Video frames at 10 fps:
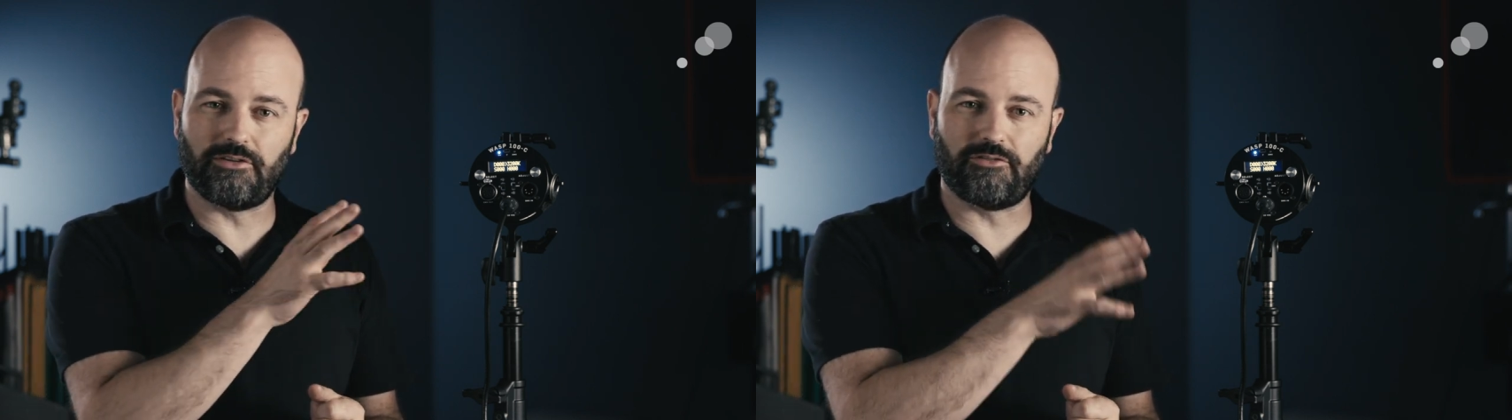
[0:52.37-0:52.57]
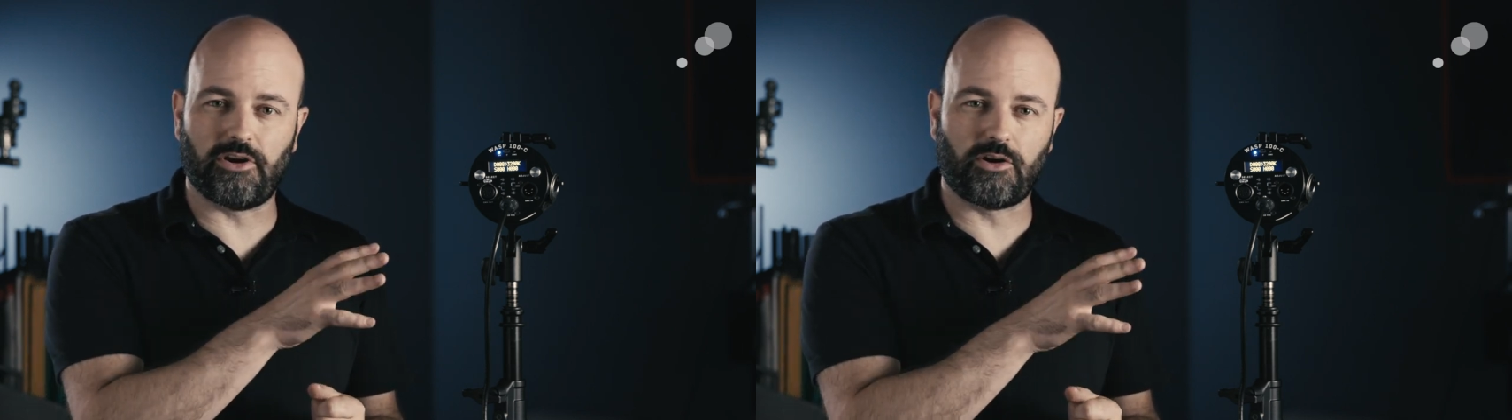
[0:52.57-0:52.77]

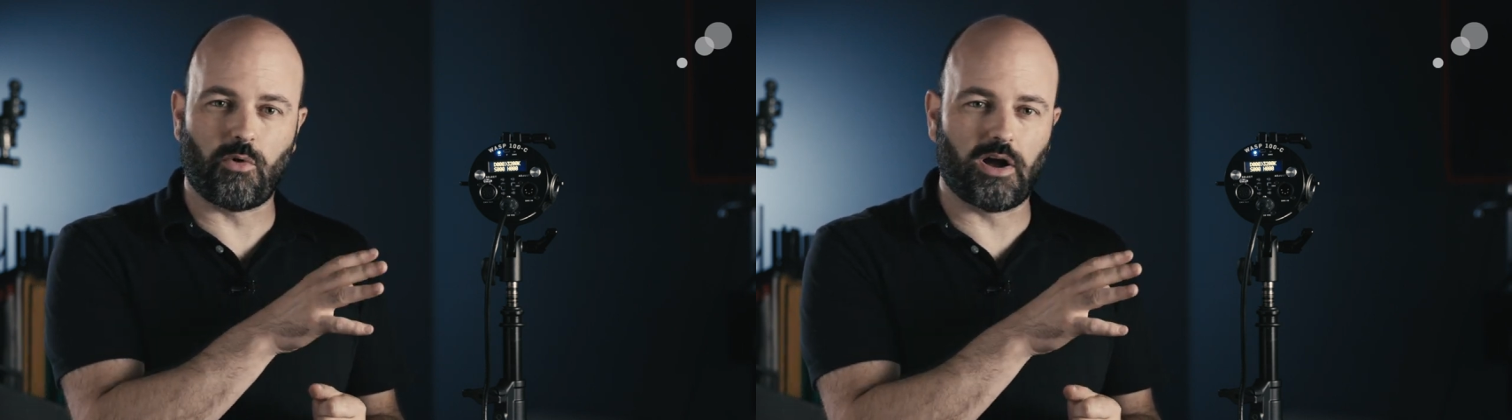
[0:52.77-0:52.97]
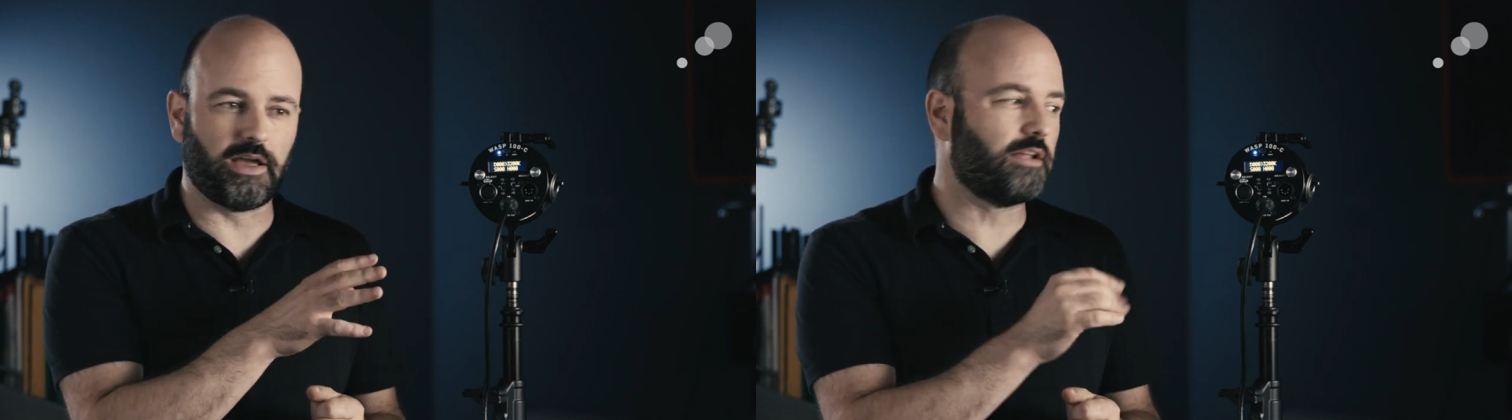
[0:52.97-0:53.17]
very
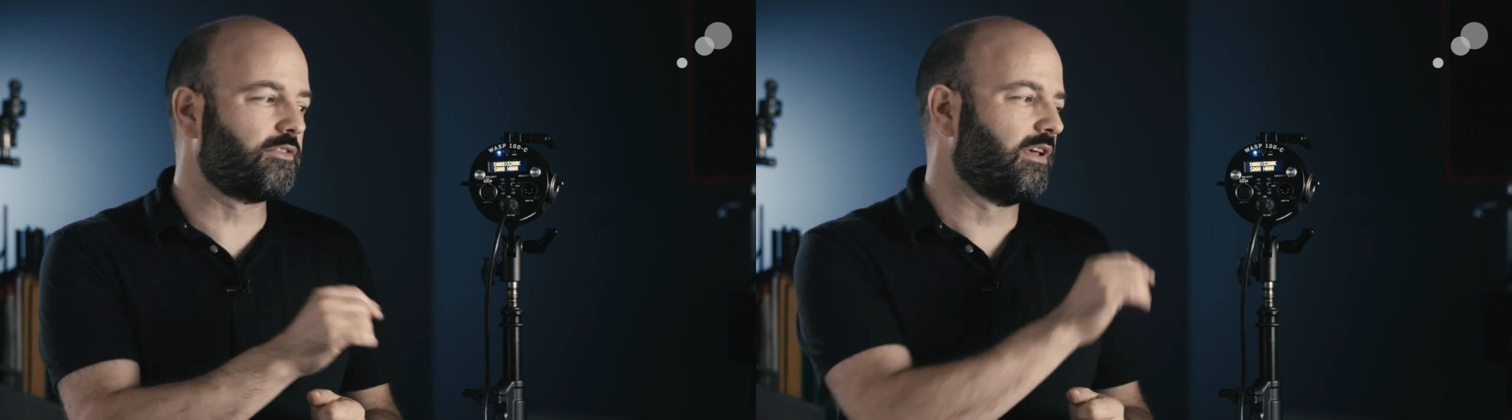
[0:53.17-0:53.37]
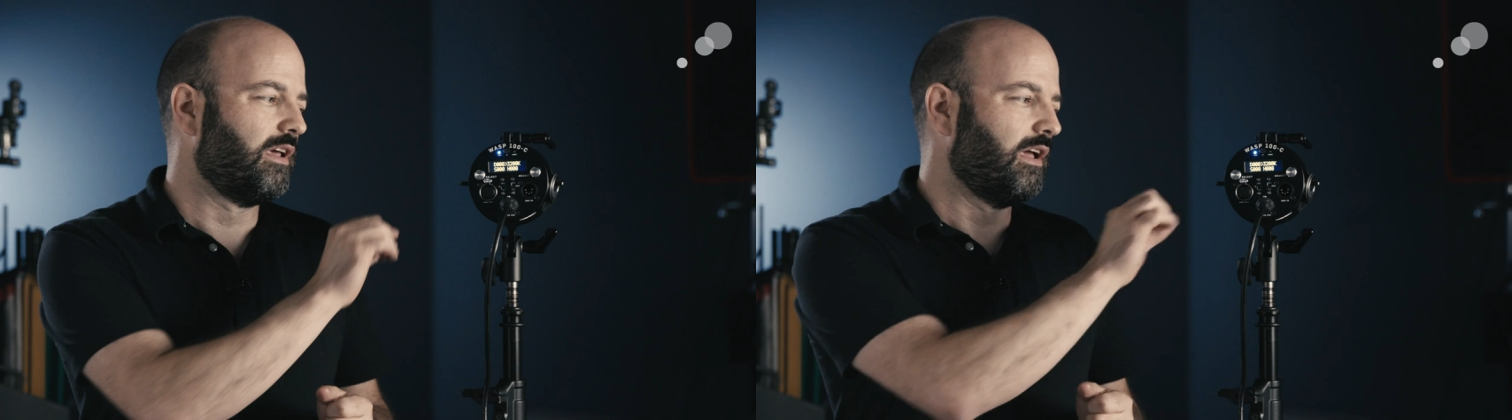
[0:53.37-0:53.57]

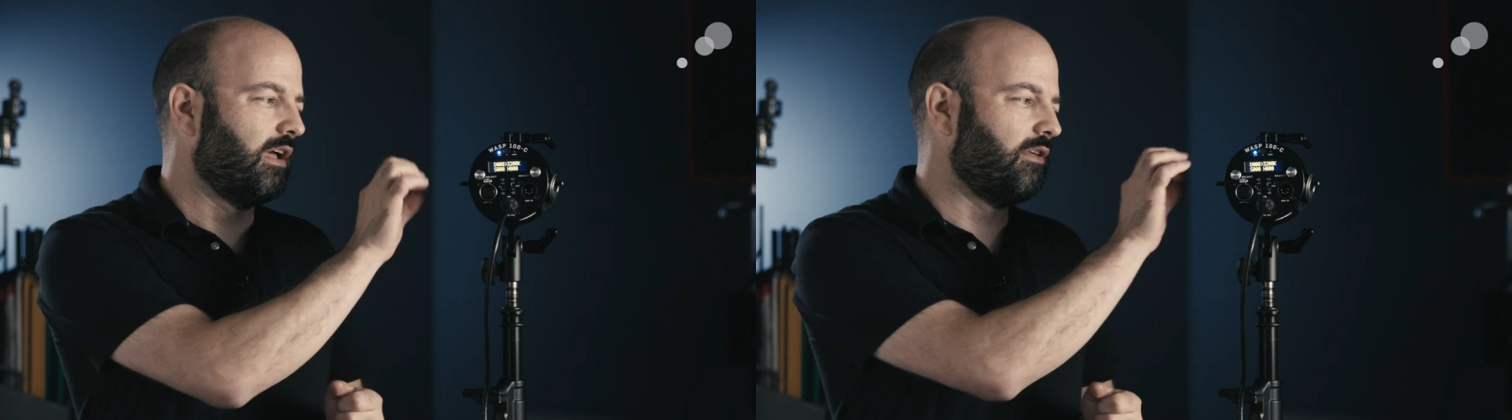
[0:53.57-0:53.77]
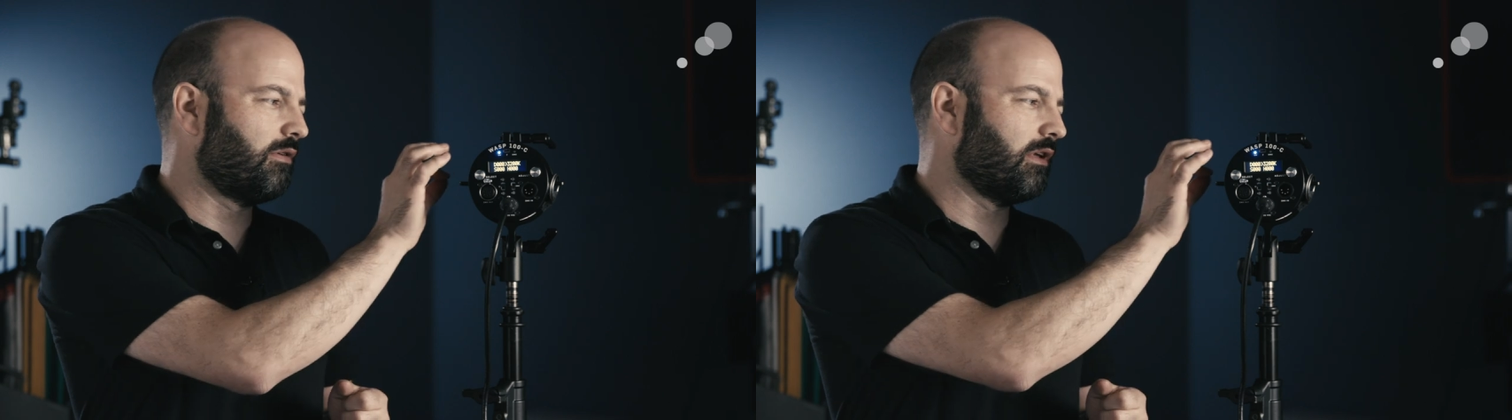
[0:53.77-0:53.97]
quiet
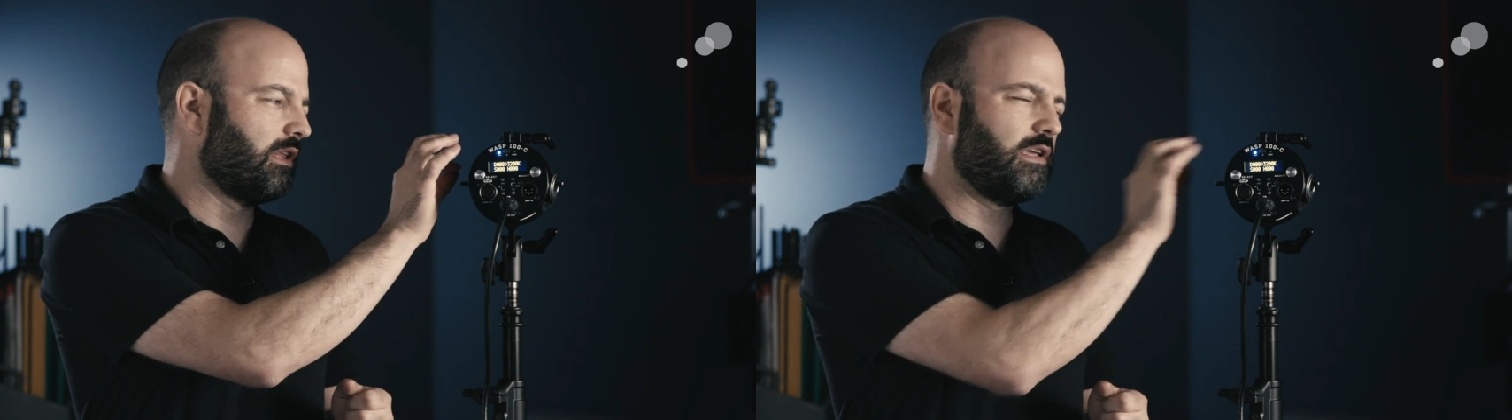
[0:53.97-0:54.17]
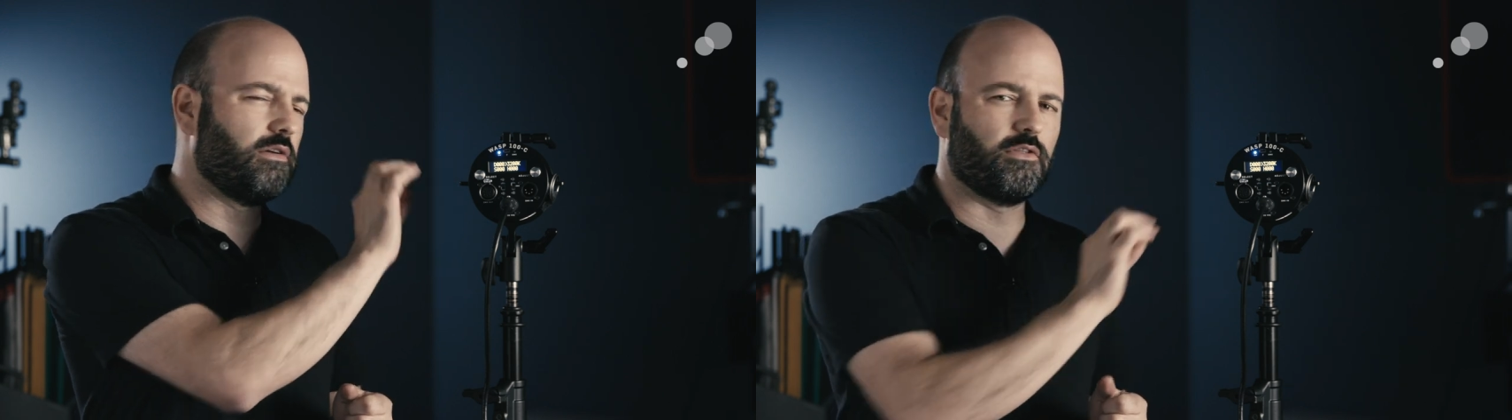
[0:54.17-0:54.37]
and you can
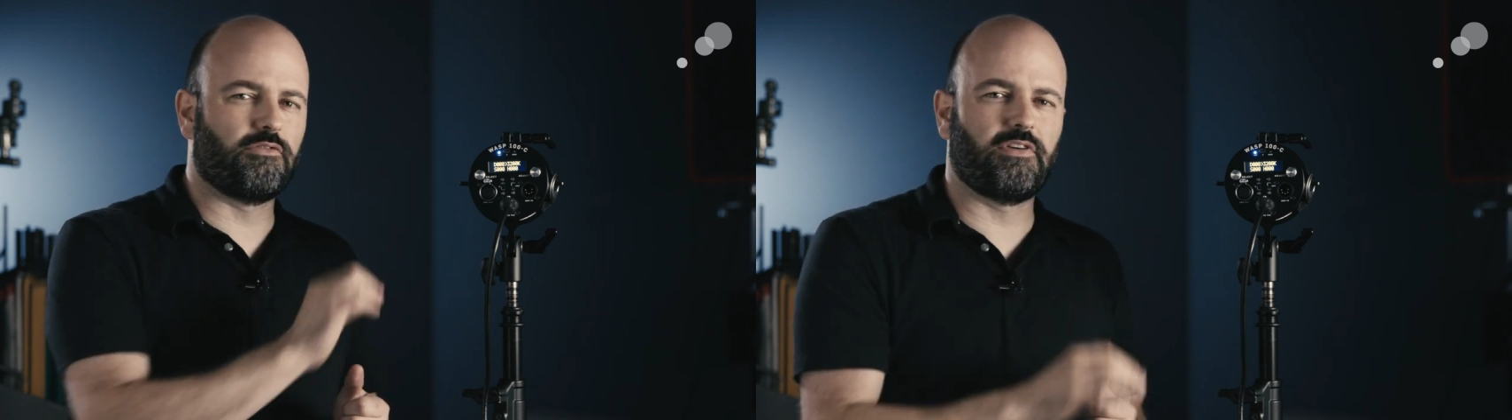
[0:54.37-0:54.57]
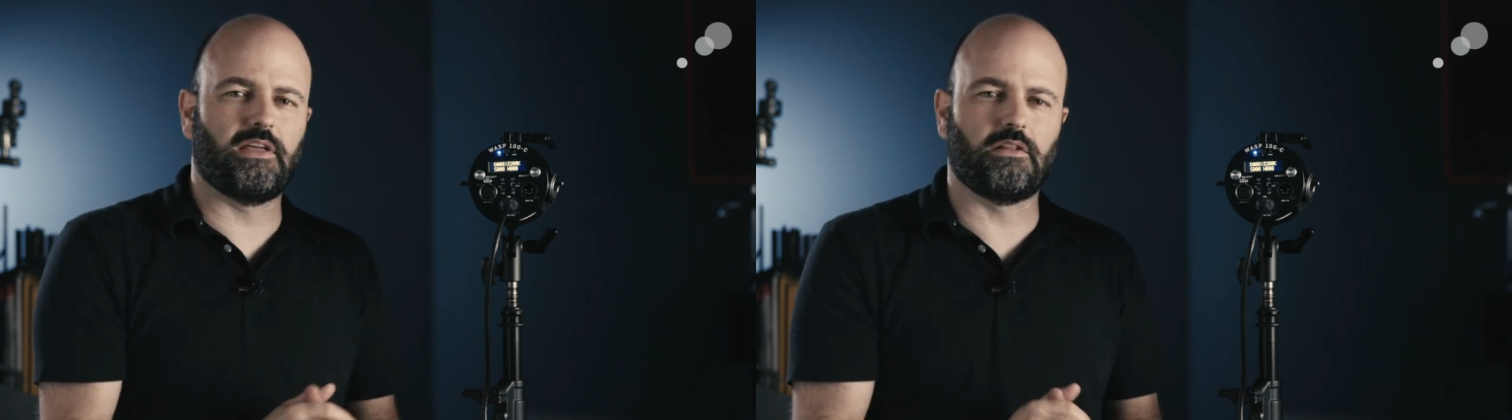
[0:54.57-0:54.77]
hear the
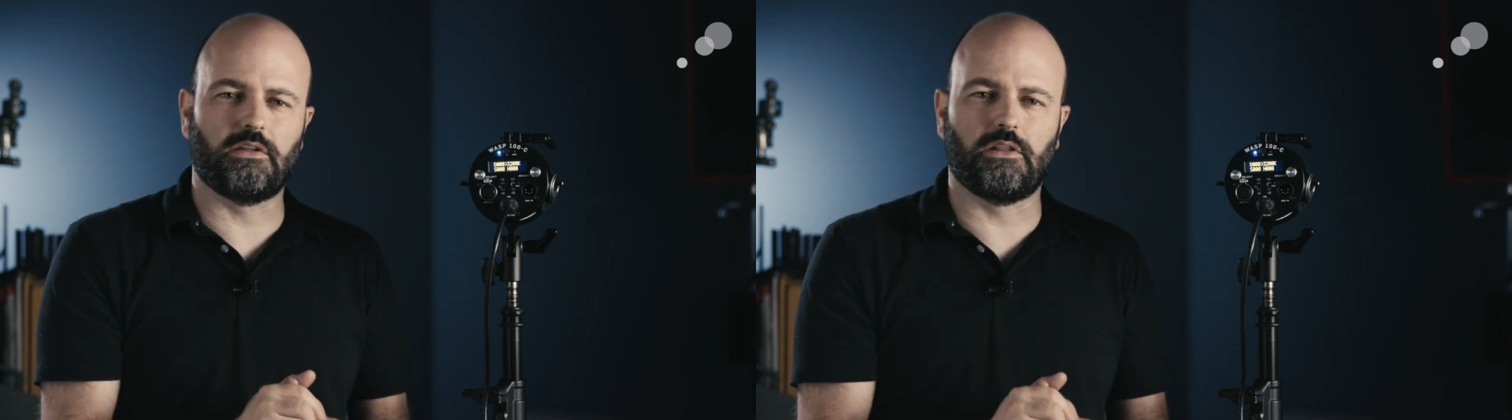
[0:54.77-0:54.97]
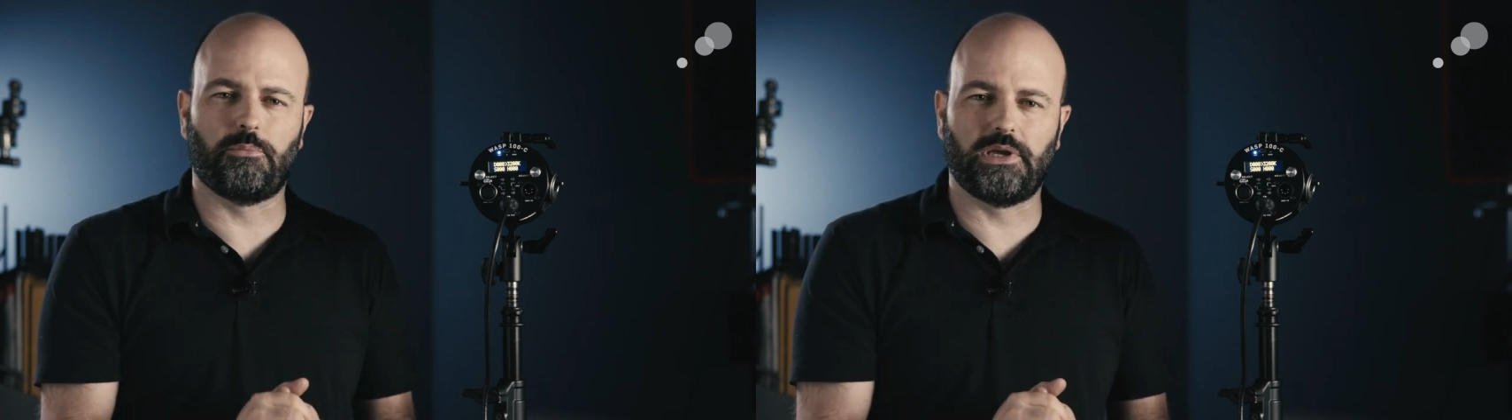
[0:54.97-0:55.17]
fan a
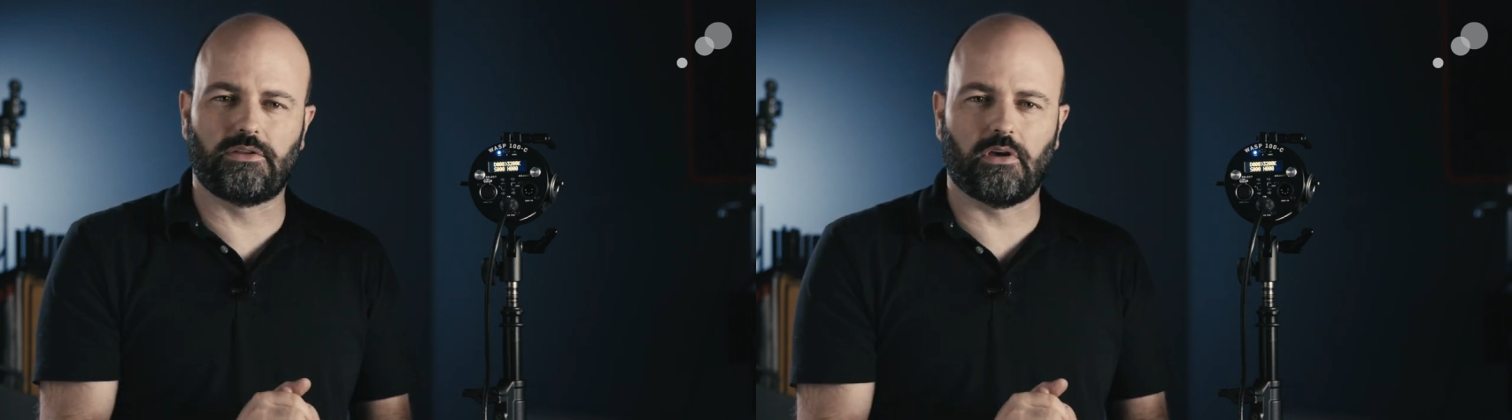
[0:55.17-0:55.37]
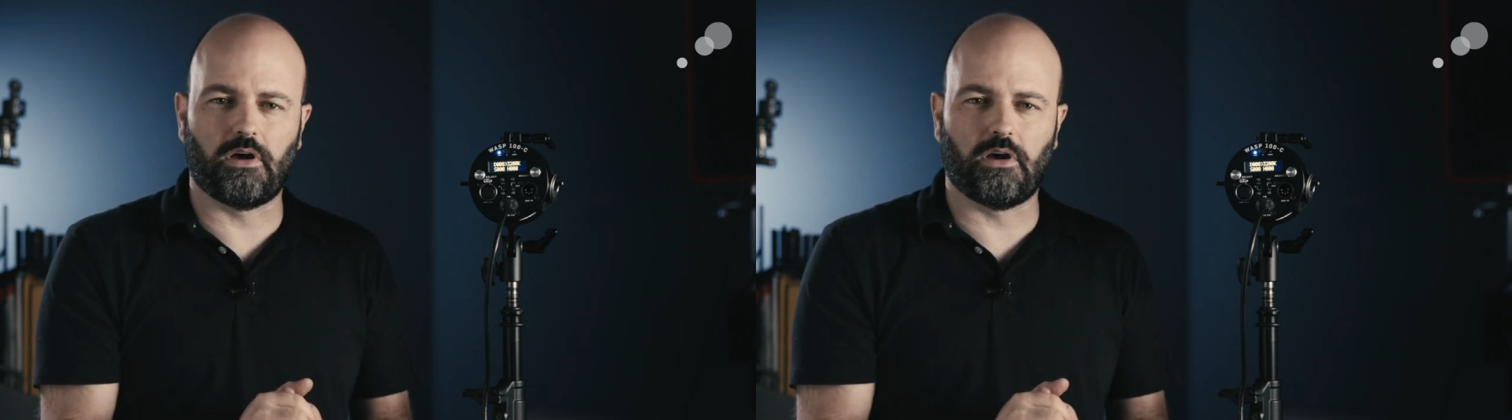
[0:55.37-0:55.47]
little bit